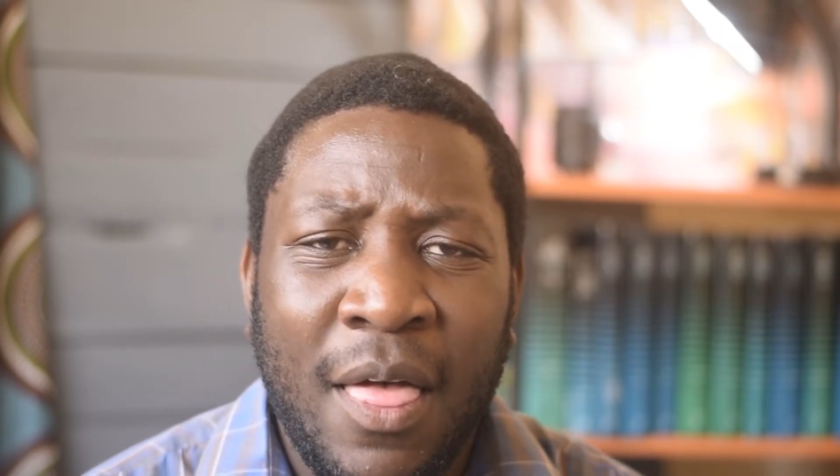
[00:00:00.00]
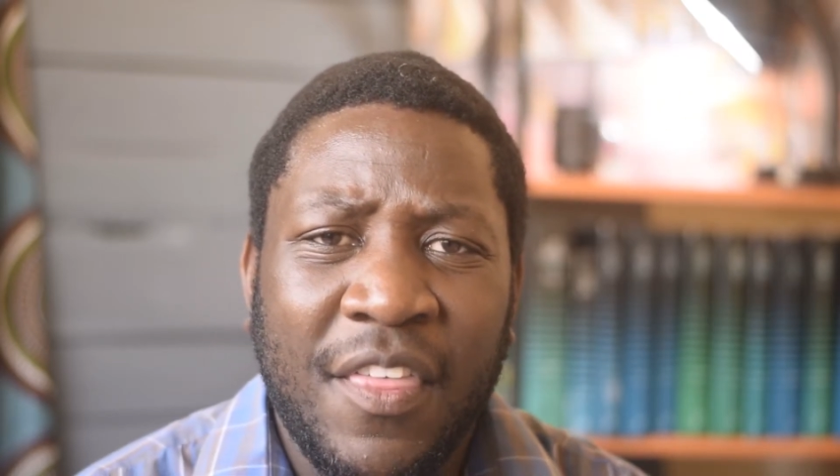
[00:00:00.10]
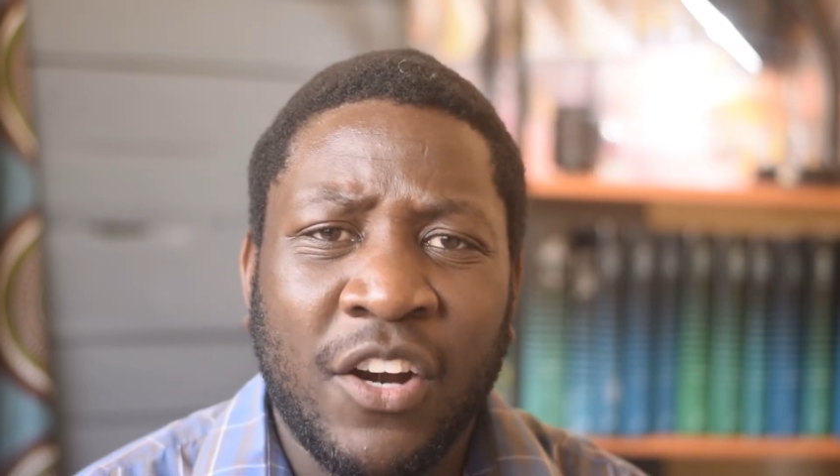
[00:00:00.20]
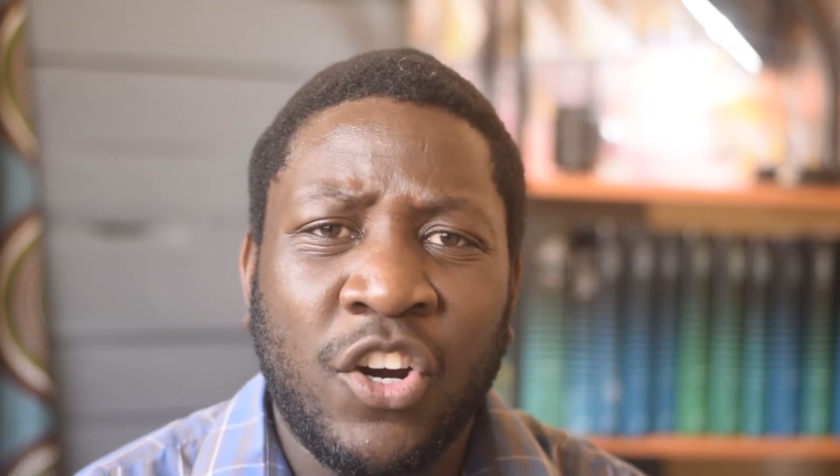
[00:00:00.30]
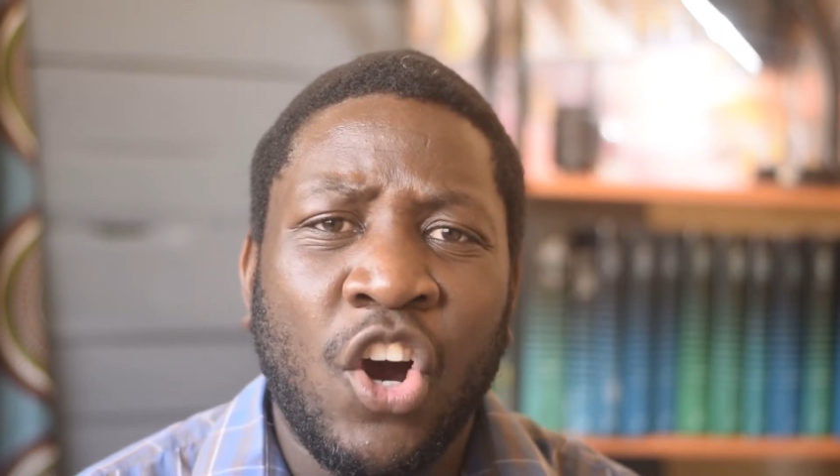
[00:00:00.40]

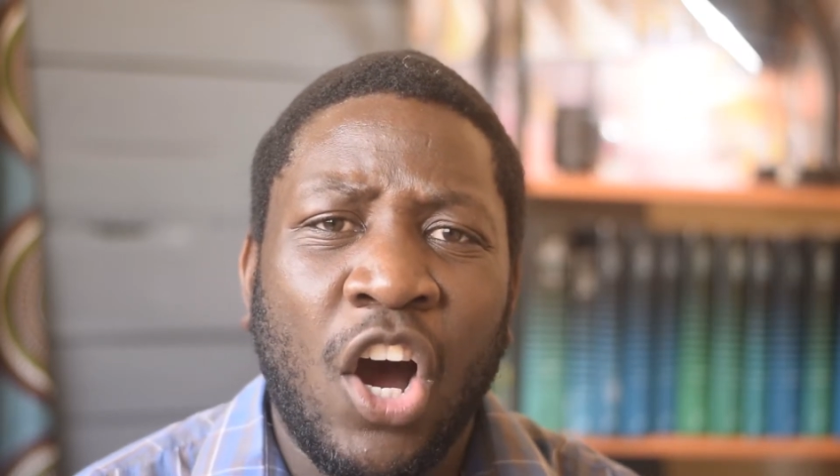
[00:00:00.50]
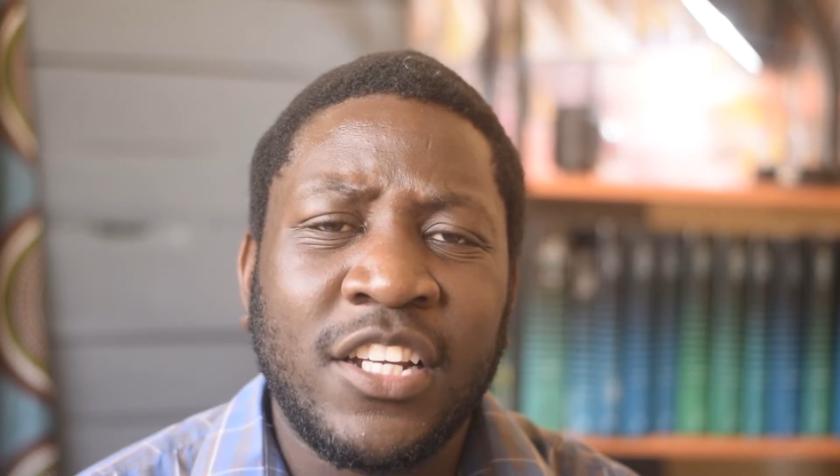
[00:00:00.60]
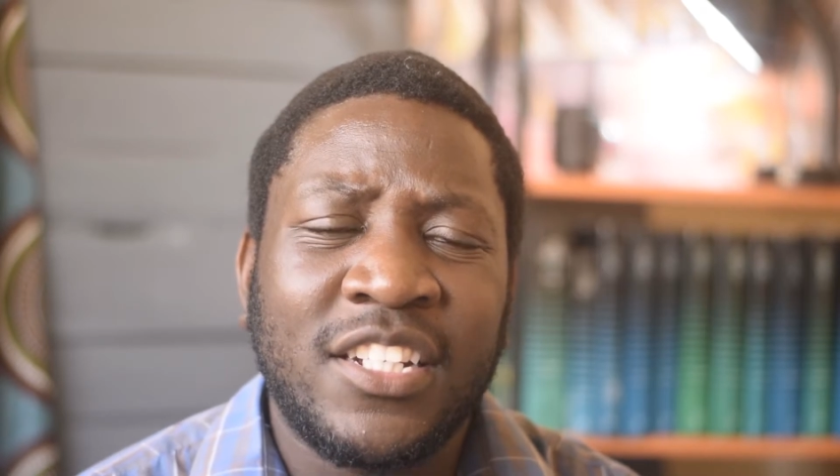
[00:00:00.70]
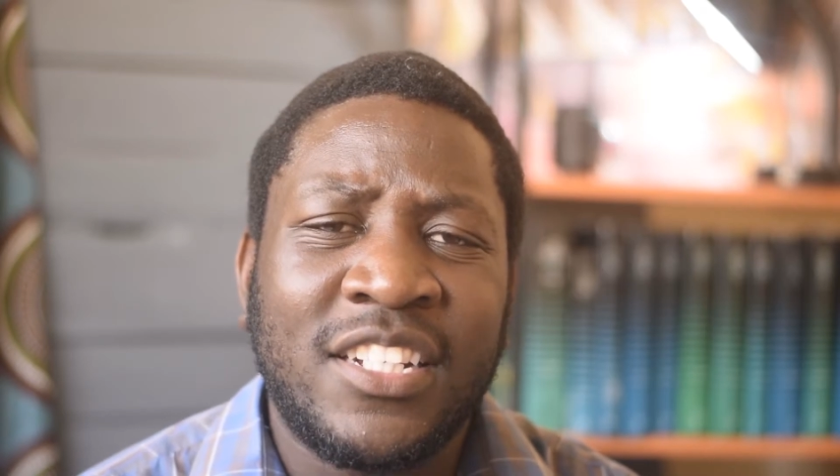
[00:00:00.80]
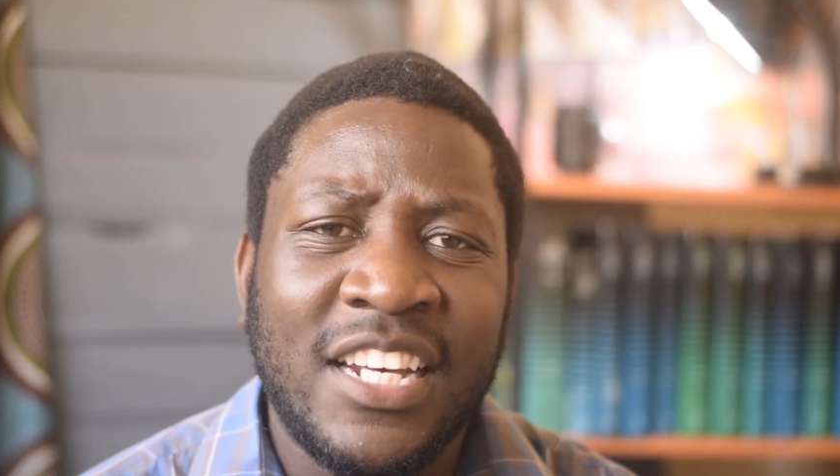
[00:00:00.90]
that
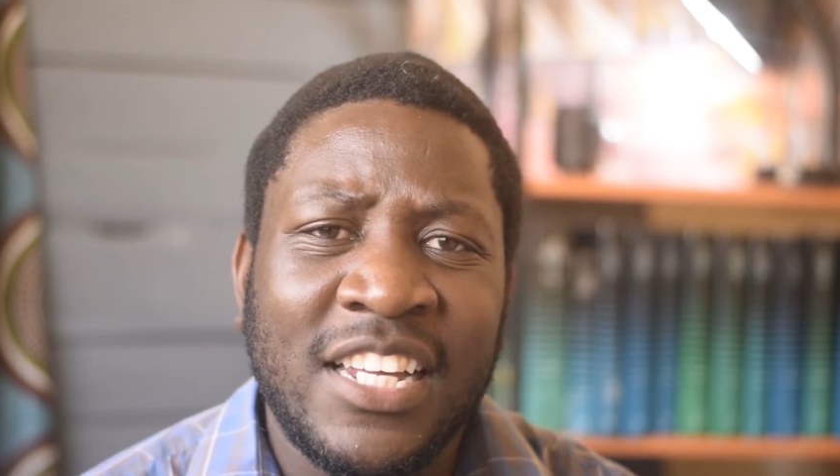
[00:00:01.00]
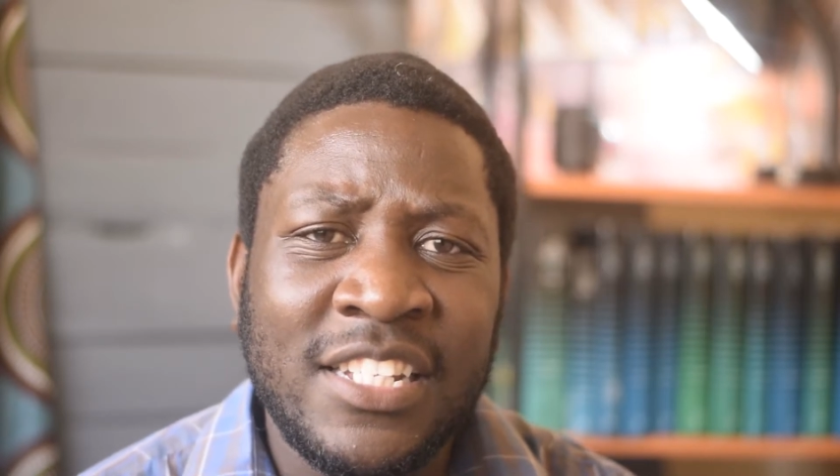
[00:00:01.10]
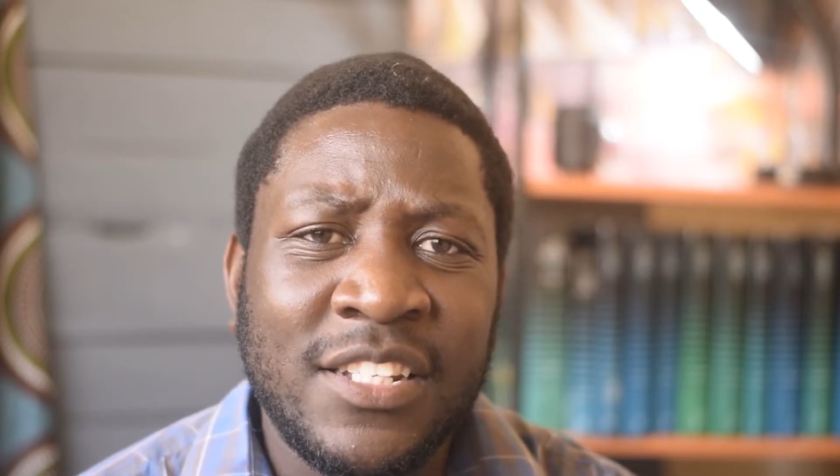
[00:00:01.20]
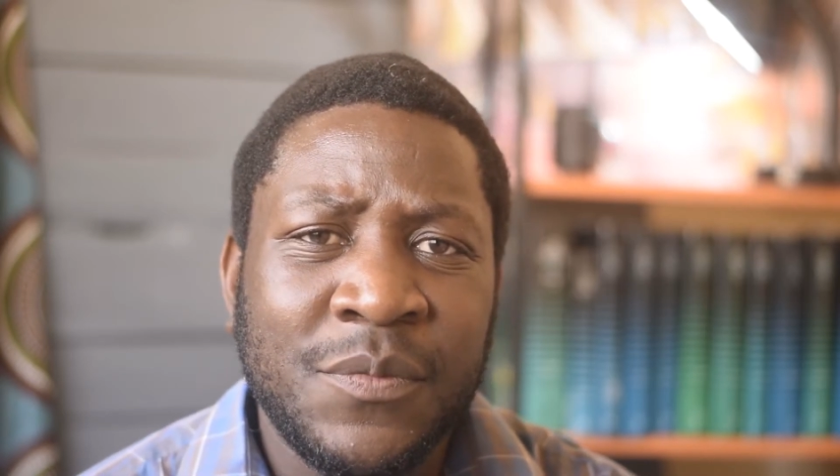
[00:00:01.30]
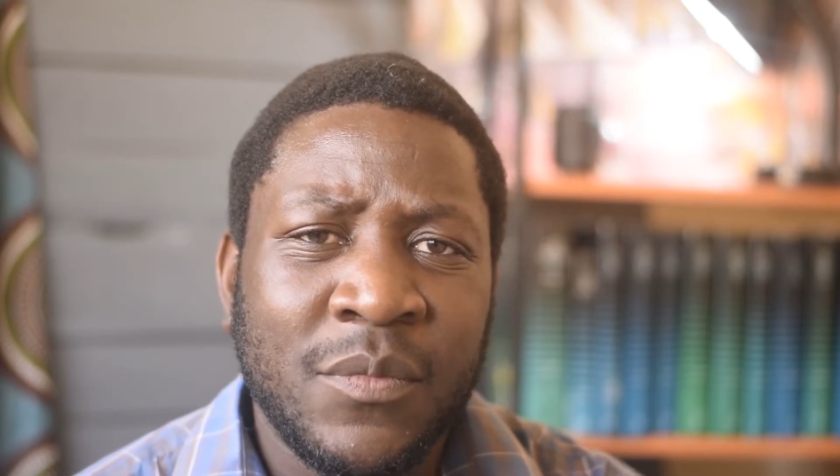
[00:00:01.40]
God
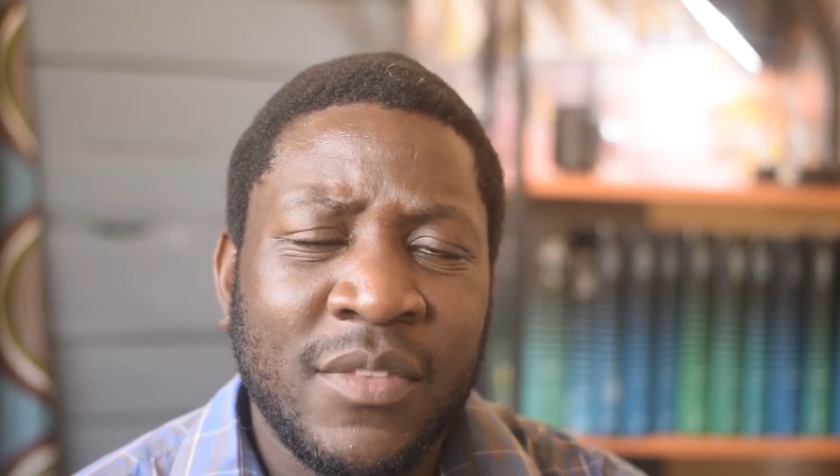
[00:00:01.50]
does